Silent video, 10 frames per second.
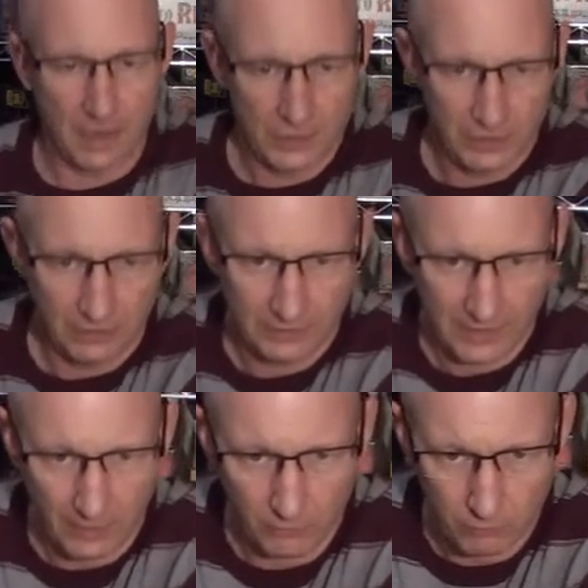She looks like
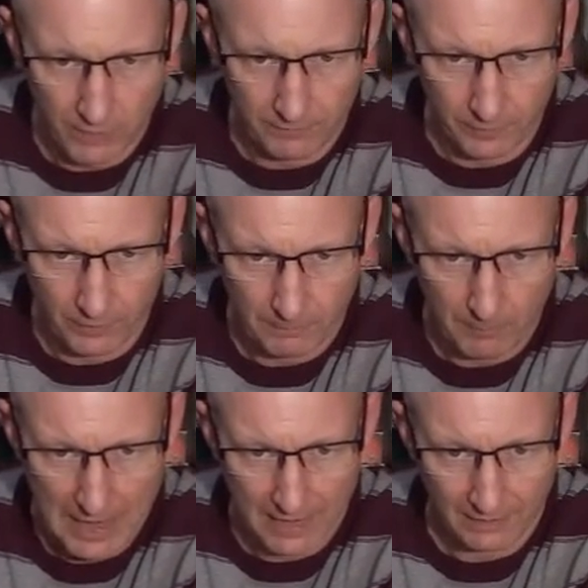a river
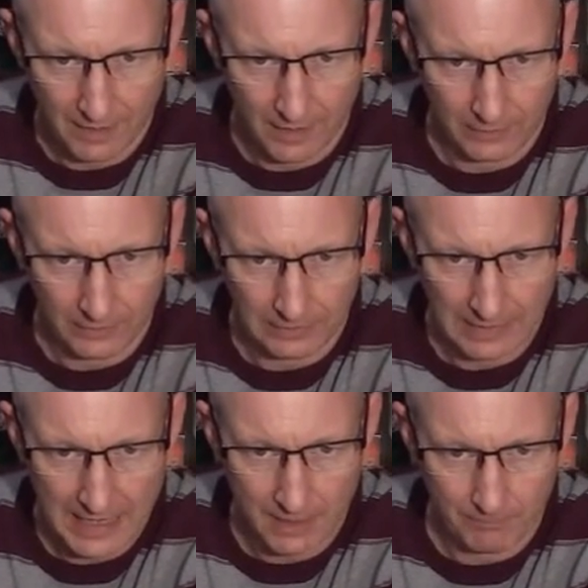bad guy or a
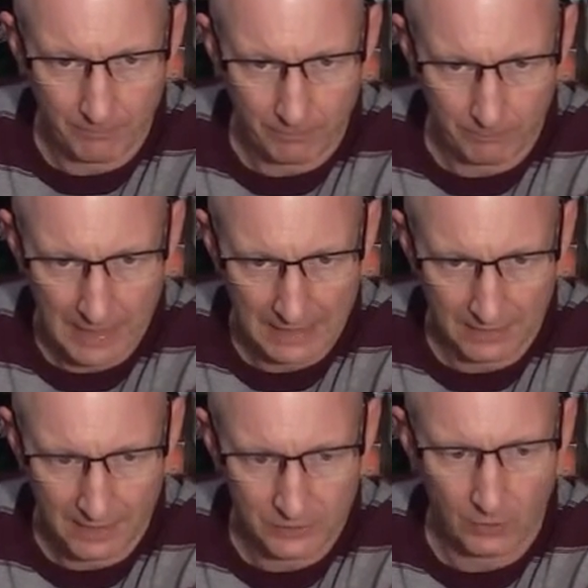lake bad
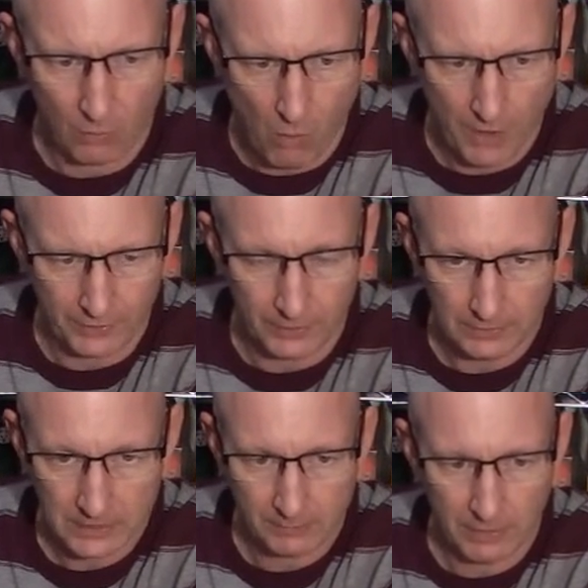guy, so a water
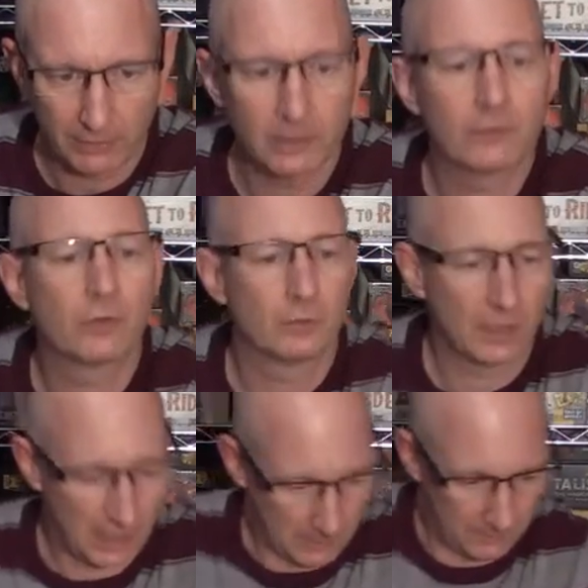spirit of some type.